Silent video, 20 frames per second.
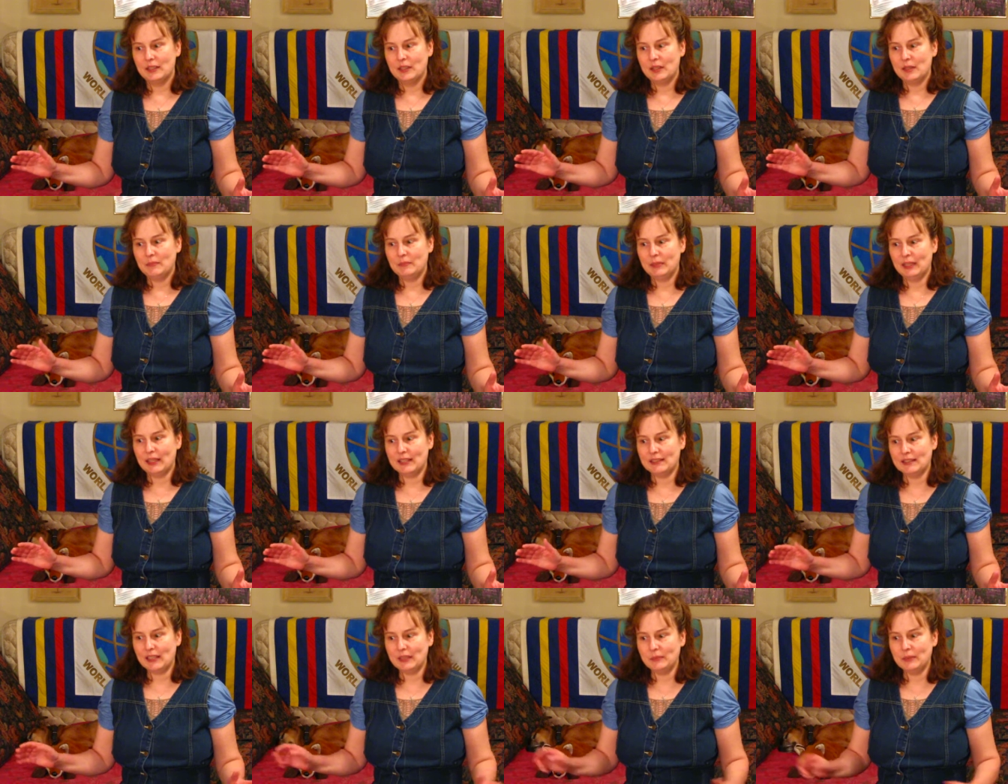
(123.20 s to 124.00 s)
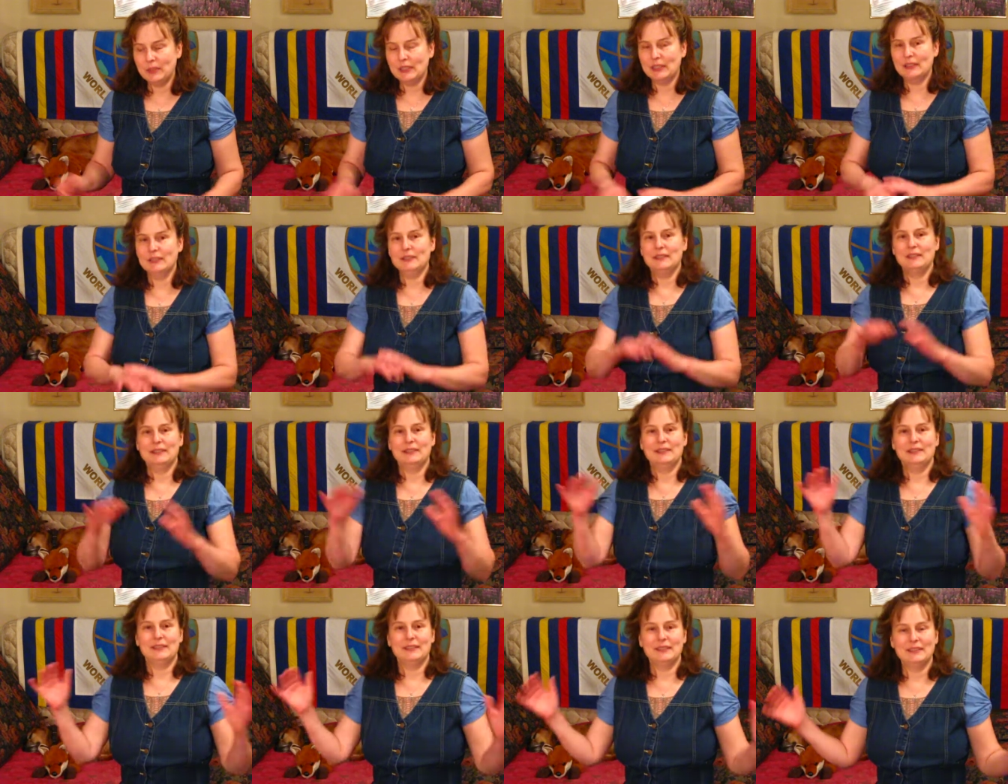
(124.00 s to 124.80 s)
Because then we can,
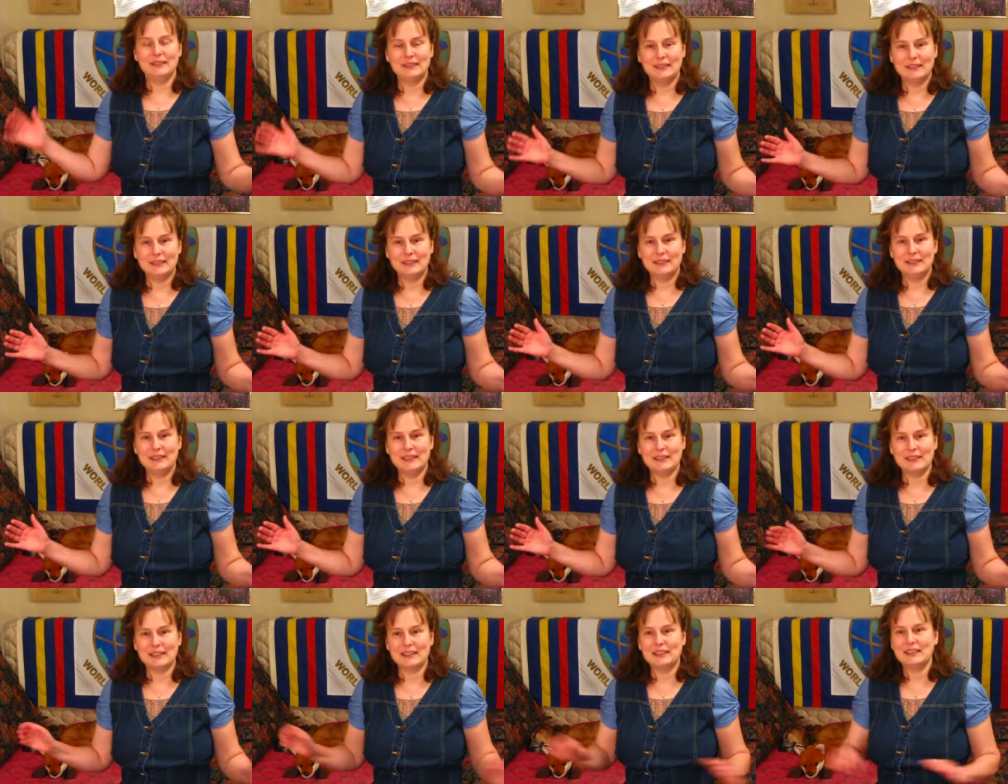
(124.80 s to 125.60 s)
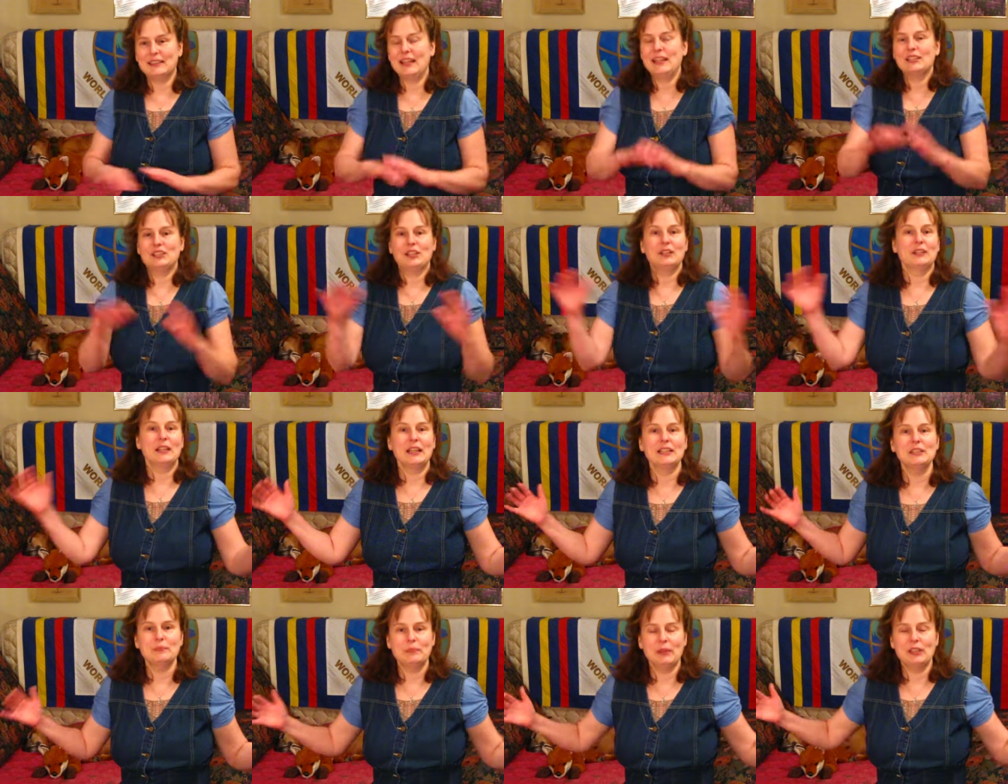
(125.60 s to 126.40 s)
it's like a
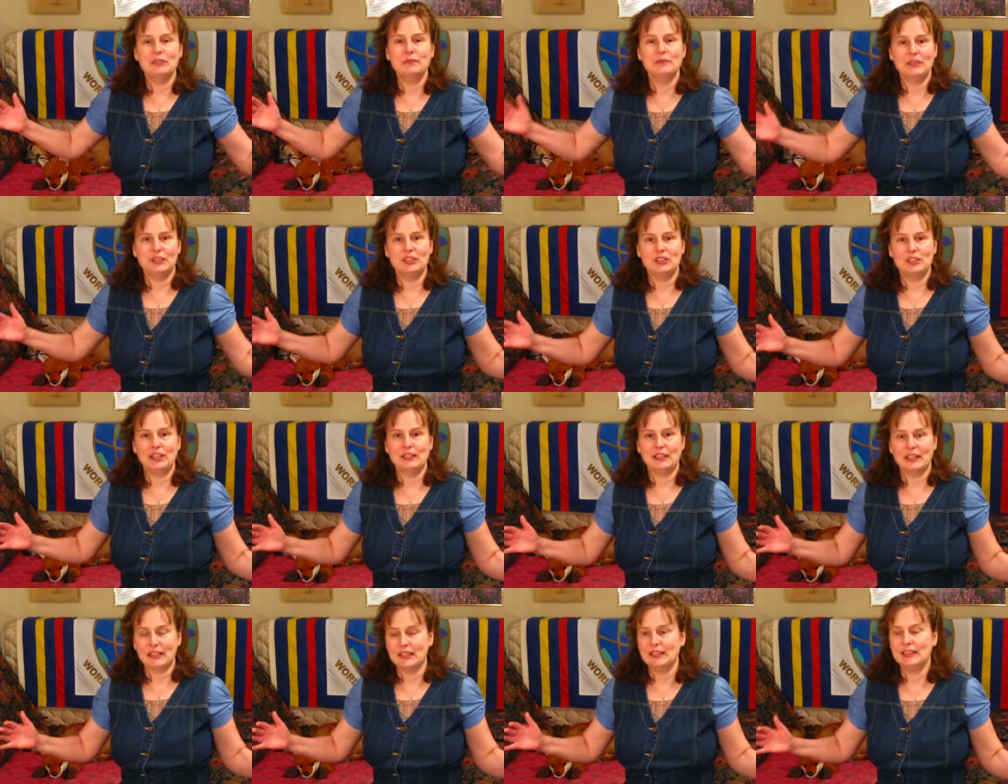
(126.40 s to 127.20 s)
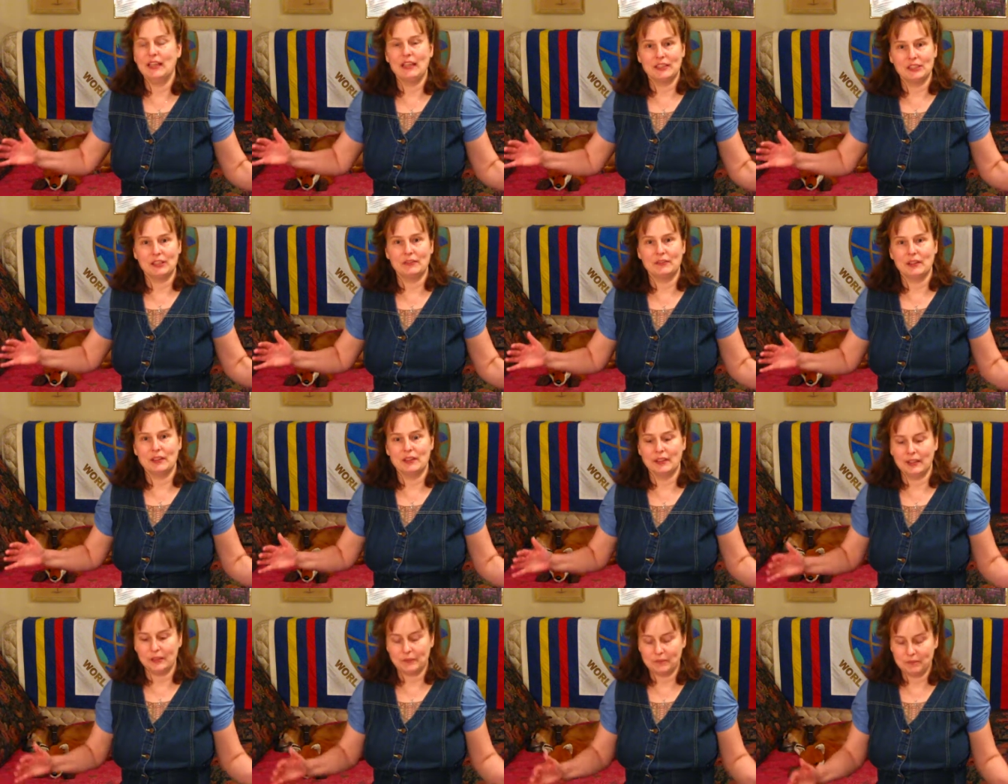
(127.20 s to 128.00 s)
nice big fish net that can catch
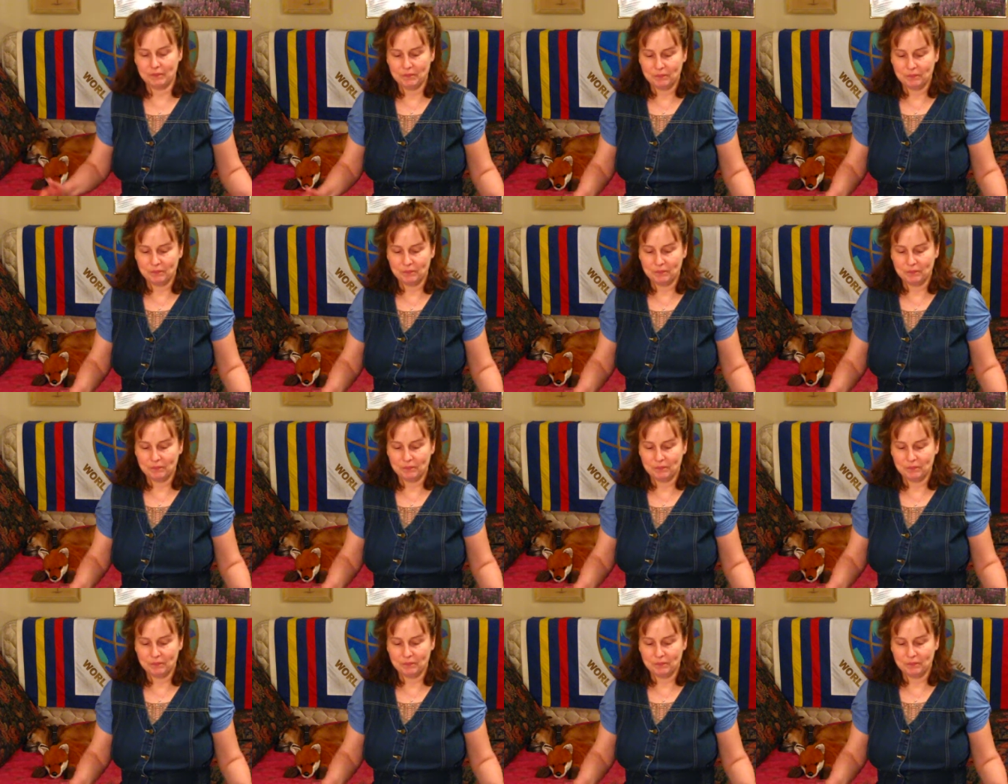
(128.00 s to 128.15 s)
everything.